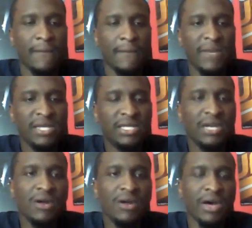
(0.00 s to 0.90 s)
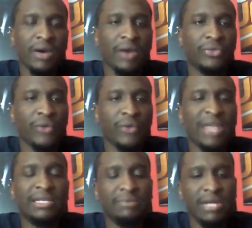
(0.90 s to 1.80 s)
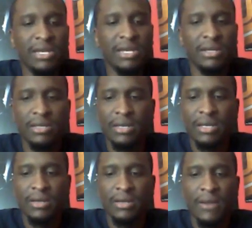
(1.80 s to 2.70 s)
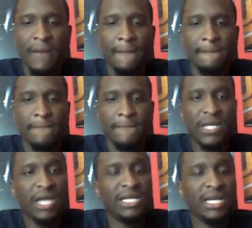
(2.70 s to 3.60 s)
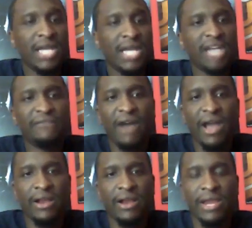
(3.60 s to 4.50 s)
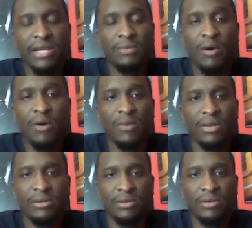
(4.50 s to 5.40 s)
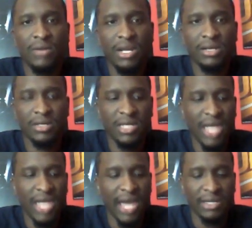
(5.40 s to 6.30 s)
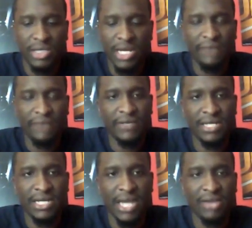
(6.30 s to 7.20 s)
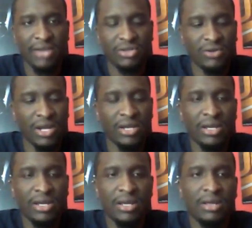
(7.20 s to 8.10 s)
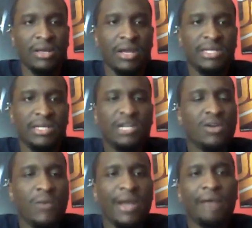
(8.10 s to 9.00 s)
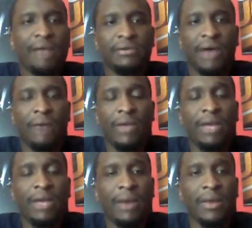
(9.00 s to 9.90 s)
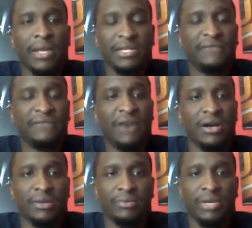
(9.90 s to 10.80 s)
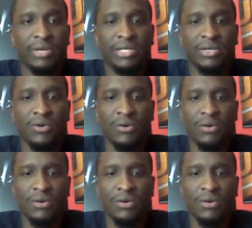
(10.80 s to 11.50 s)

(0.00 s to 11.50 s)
He's still a threat to me because he can catch fire any moment. Don't let it, because he had 10 to 15 games straight. Because he's gonna wake up out of his funk pretty soon.